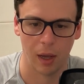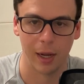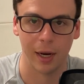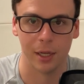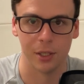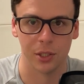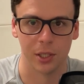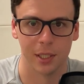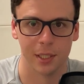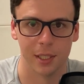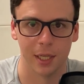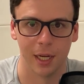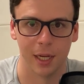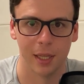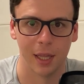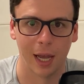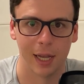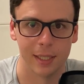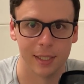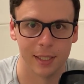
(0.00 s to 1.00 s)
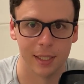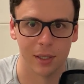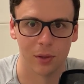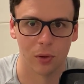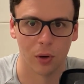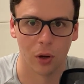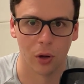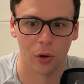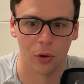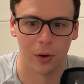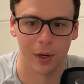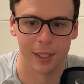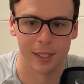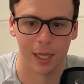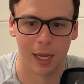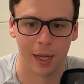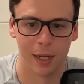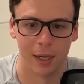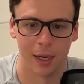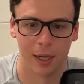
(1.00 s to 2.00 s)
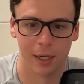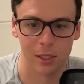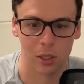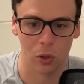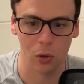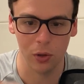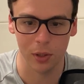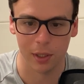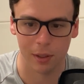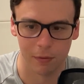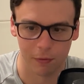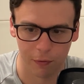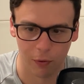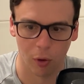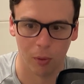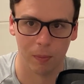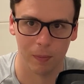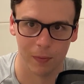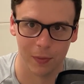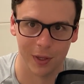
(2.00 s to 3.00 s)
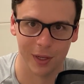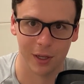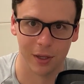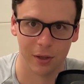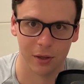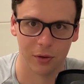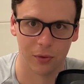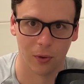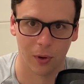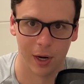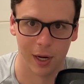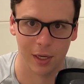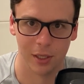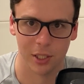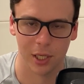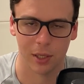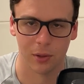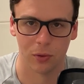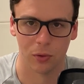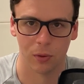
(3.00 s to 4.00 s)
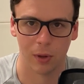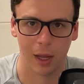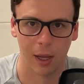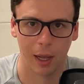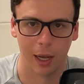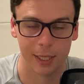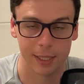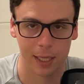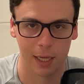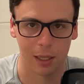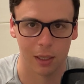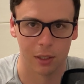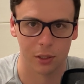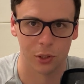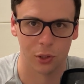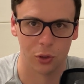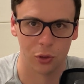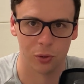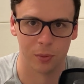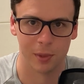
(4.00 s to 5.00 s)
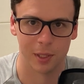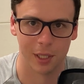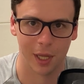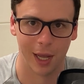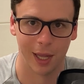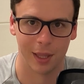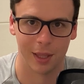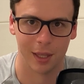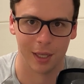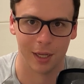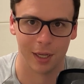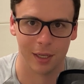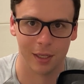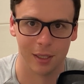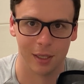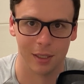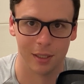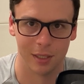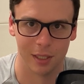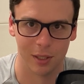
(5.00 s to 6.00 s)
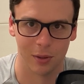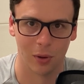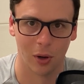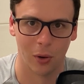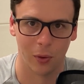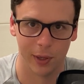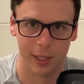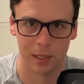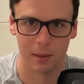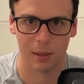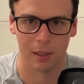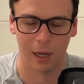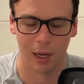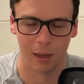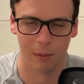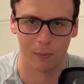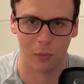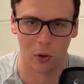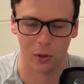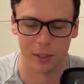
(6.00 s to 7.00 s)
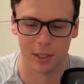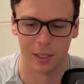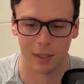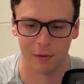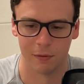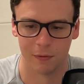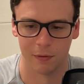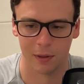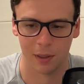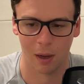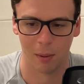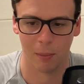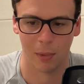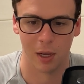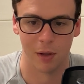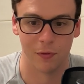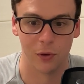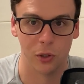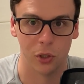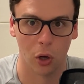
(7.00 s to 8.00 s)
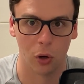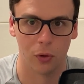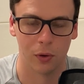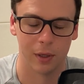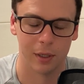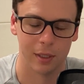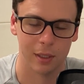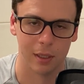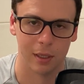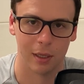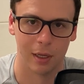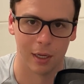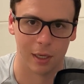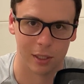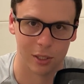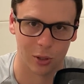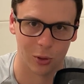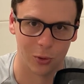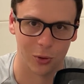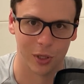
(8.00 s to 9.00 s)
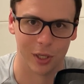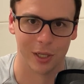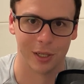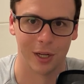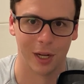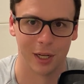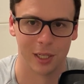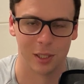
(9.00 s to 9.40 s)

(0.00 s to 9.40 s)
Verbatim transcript: and as you can see, that zero is then excluded from the green general. Excel assumes that the zero is a positive number if you don't exclude it uh,